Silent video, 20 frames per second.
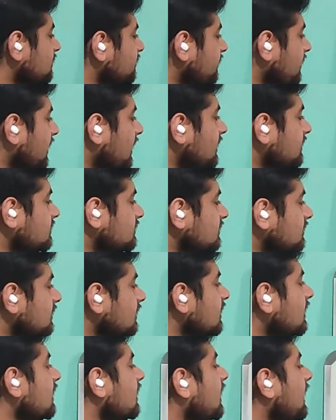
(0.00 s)
of A,
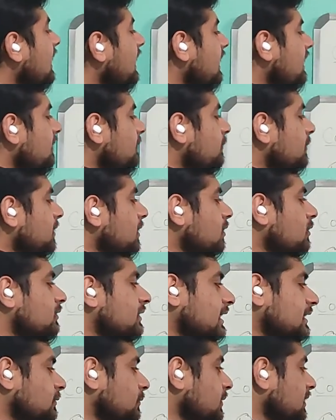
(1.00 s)
we know
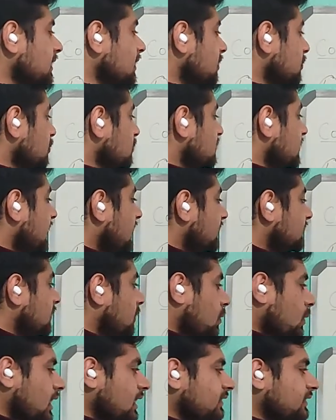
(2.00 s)
that we need to select the
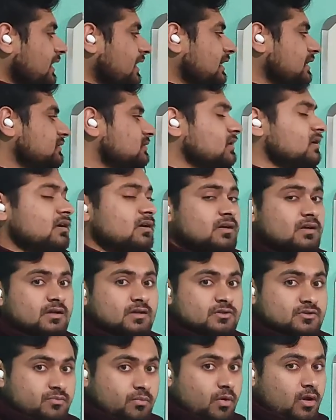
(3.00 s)
one that has the
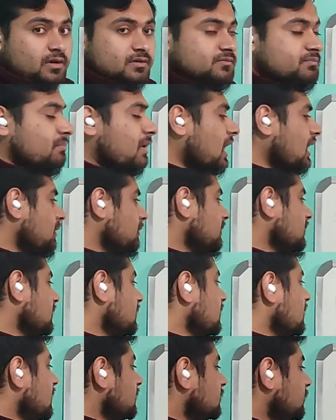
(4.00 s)
smallest power.
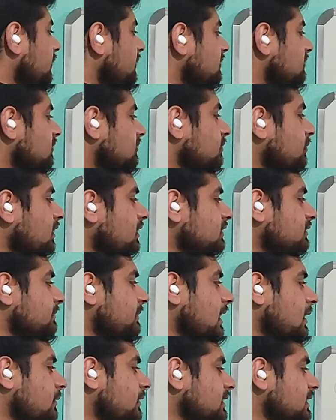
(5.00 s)
So what is the smallest
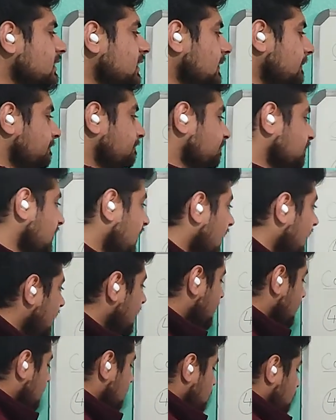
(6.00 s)
power here?
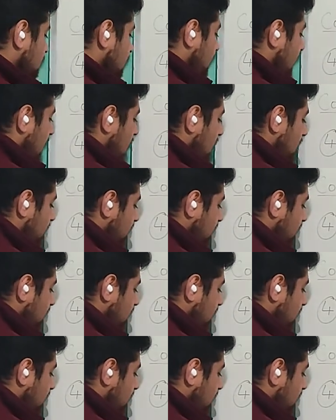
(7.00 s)
A to the power